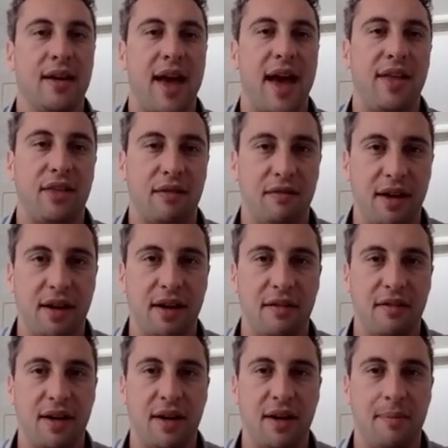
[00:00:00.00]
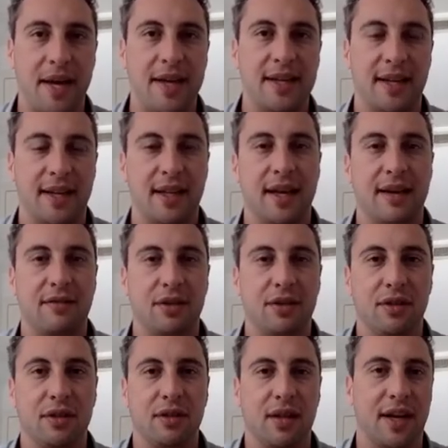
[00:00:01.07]
at the very very basic
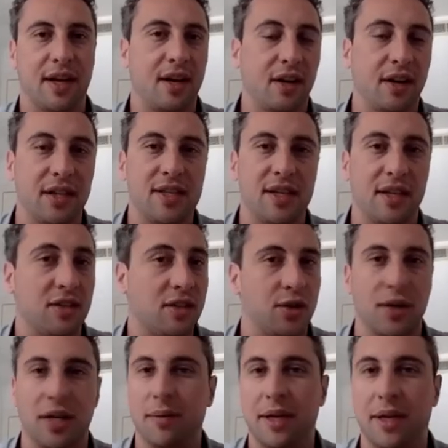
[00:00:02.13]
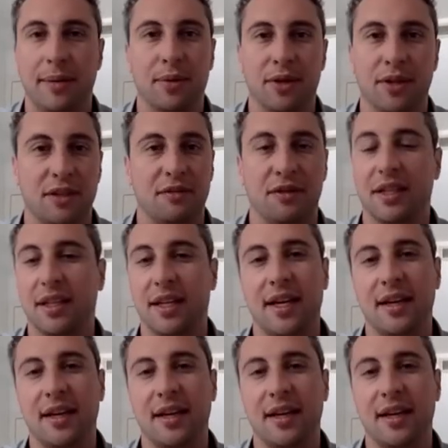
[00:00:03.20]
level like currencies treat people differently